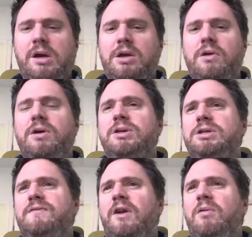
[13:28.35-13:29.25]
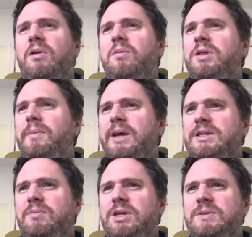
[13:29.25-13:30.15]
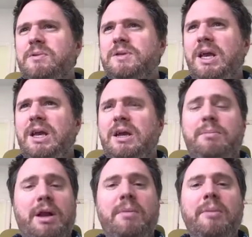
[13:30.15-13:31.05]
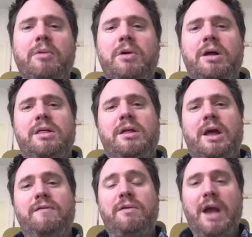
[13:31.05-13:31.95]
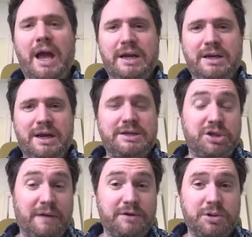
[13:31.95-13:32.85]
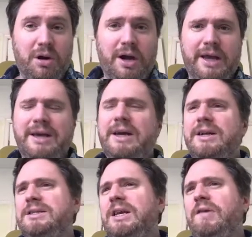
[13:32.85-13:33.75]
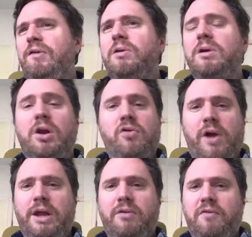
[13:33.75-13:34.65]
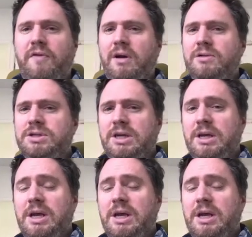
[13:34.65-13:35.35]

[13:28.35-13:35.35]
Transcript: You can just follow along with the basic principles here, but it might be worth, if you can, at least have a try to see if you can create your own phylogeny.